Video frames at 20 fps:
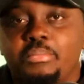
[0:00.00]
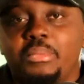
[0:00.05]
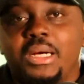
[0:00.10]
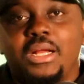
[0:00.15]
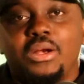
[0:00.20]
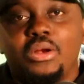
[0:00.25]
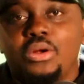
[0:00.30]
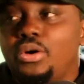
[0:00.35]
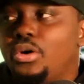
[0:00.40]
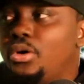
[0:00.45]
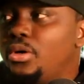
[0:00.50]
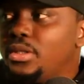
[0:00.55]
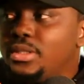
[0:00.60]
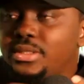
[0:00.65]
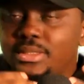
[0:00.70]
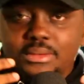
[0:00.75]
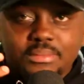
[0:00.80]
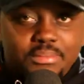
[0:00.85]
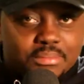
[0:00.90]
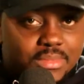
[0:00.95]
my
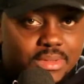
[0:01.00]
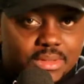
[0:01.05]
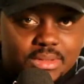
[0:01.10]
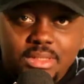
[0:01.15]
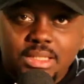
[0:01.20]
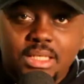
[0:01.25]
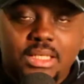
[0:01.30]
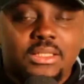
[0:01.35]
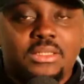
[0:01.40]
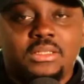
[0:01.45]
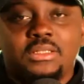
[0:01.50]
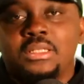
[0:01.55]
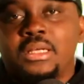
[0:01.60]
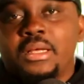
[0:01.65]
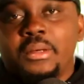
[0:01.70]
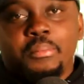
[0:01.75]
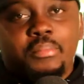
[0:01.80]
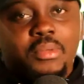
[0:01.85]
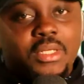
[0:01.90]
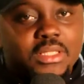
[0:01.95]
Lord, yes,
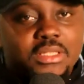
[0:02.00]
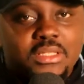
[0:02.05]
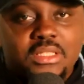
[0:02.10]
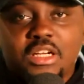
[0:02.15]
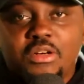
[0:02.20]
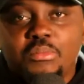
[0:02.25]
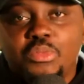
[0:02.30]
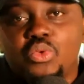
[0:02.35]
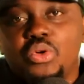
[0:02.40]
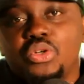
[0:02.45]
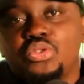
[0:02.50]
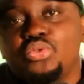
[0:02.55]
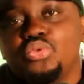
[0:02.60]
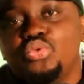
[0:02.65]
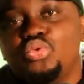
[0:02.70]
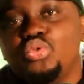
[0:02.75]
please tell me what to